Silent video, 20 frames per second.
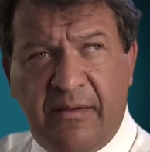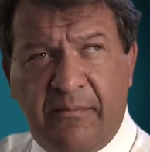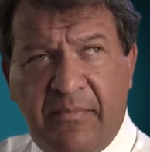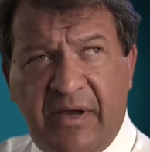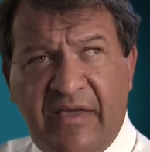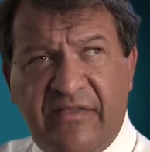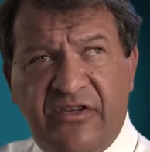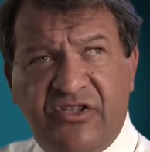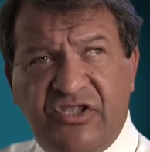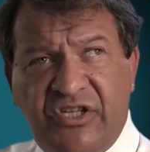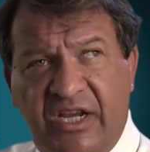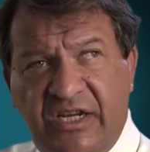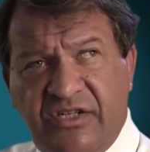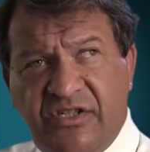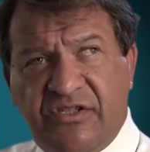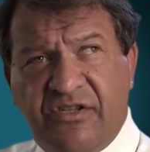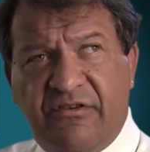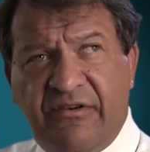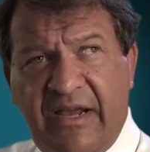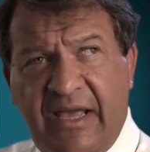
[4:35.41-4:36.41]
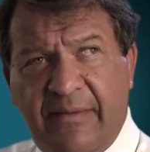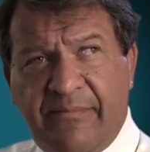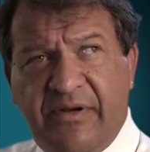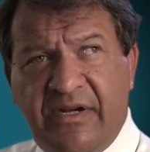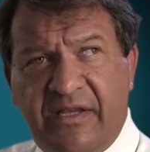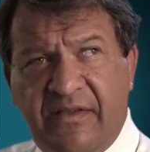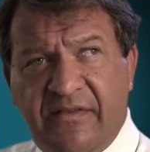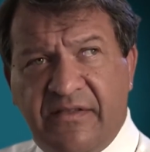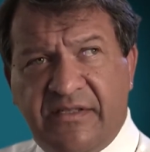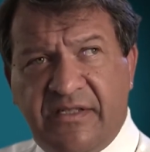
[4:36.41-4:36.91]
by the changes that are
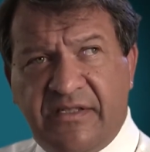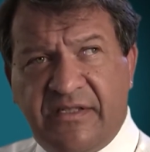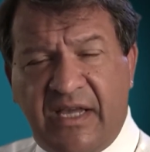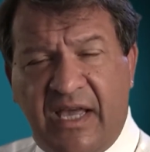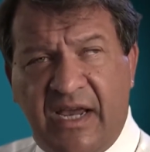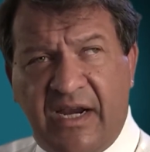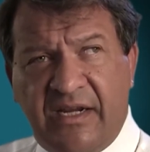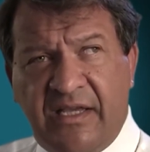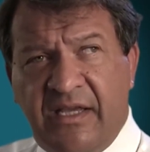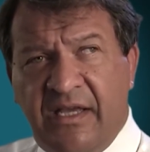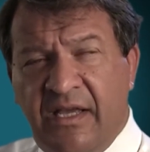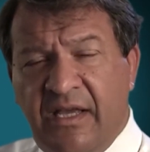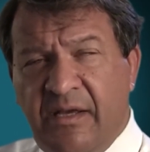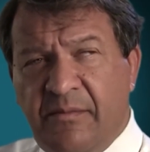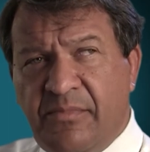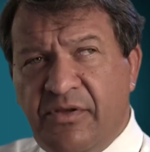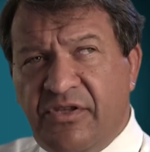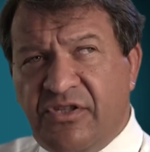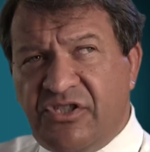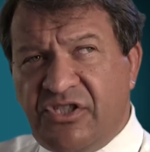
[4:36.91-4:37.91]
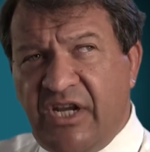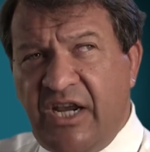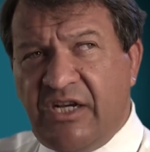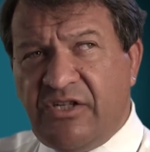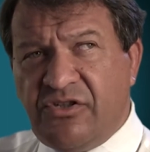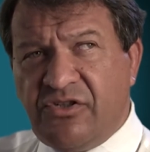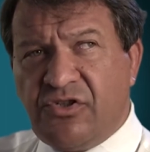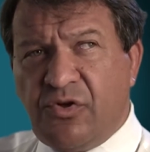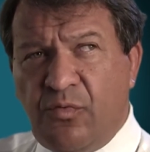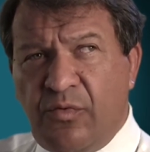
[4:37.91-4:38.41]
happening in the society. But the
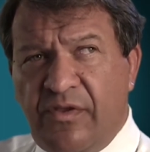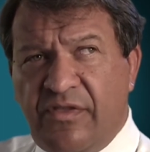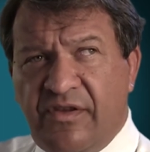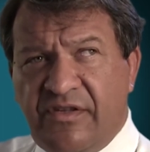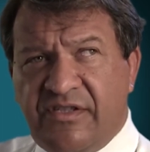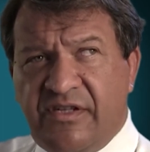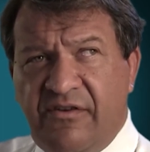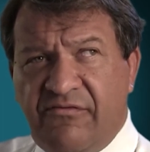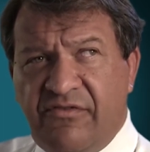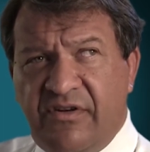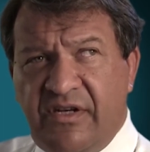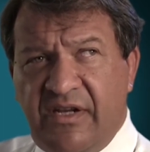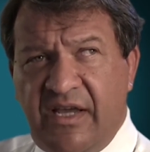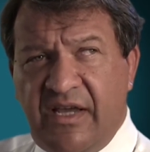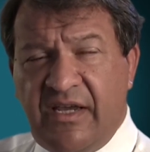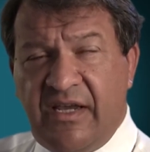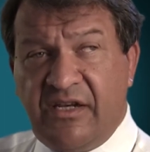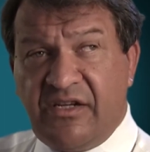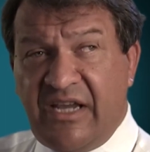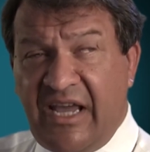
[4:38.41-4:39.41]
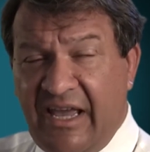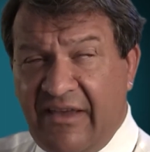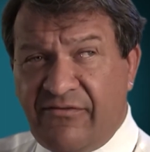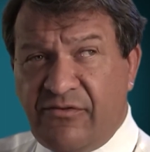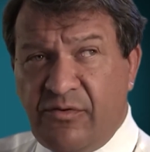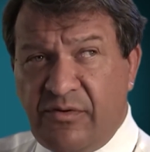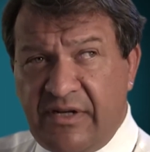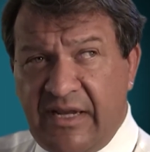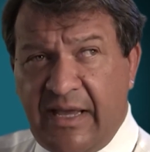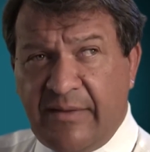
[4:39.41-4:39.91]
changes are with us every day, and you have
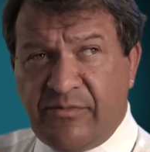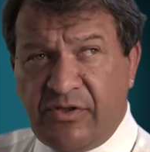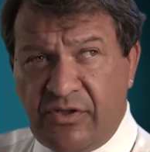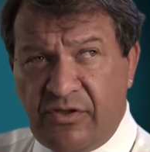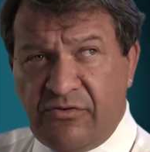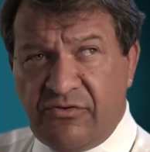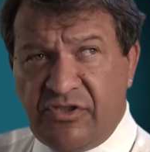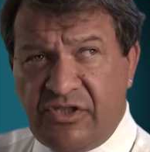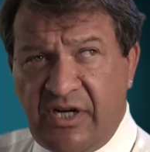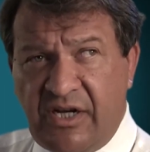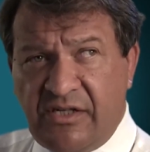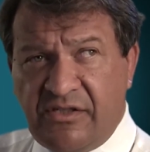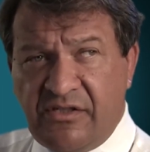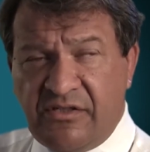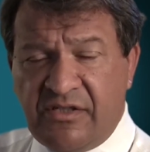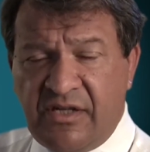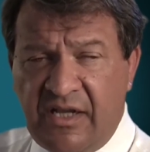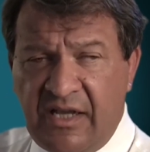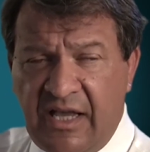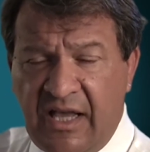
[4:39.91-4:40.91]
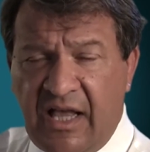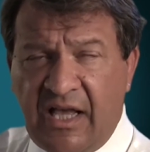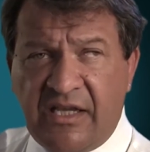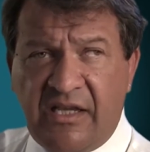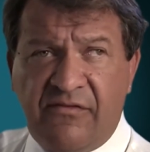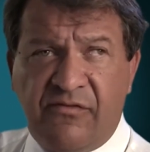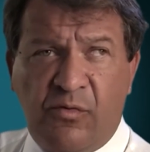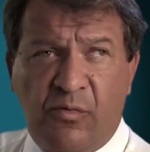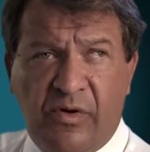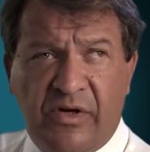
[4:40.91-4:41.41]
to adapt to those changes. I'll
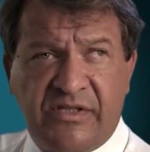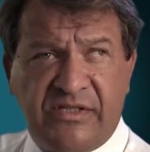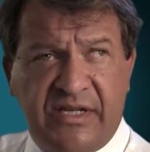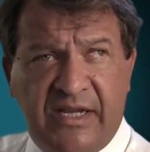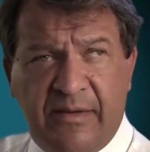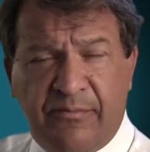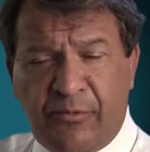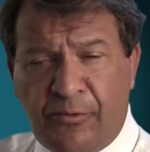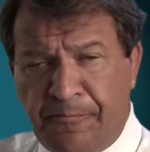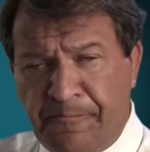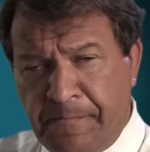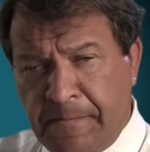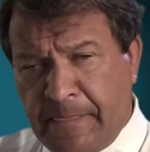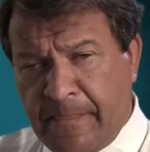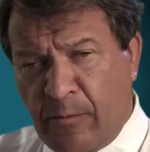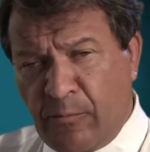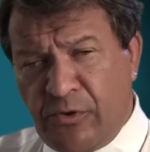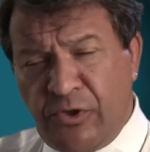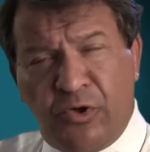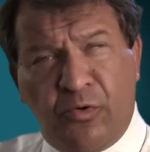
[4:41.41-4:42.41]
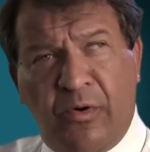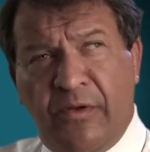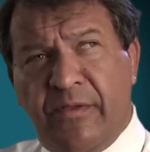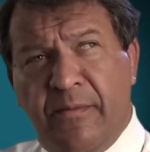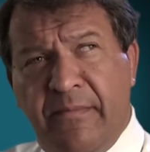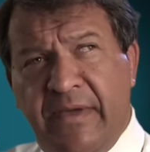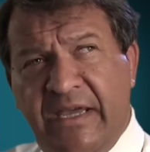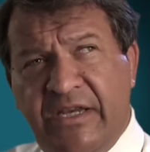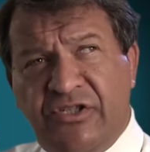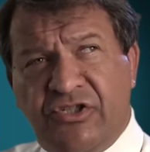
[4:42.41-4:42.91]
give you one example. When you go on the
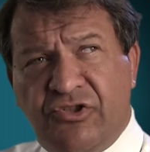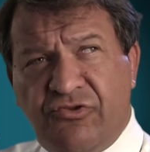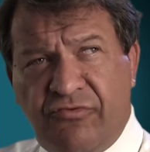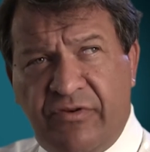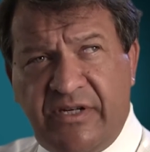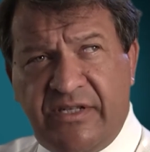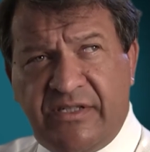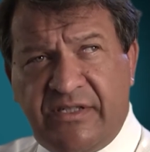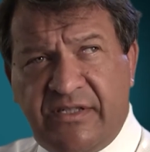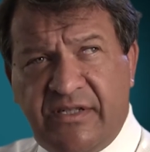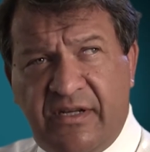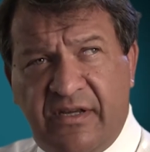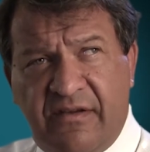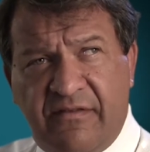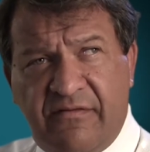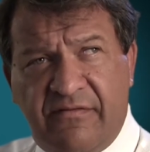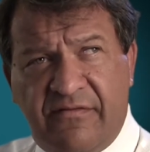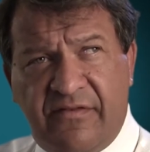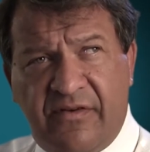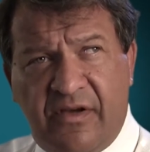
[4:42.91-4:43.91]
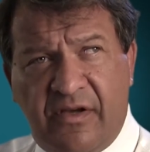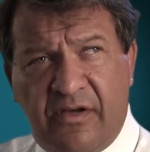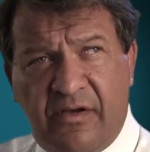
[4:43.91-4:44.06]
main streets of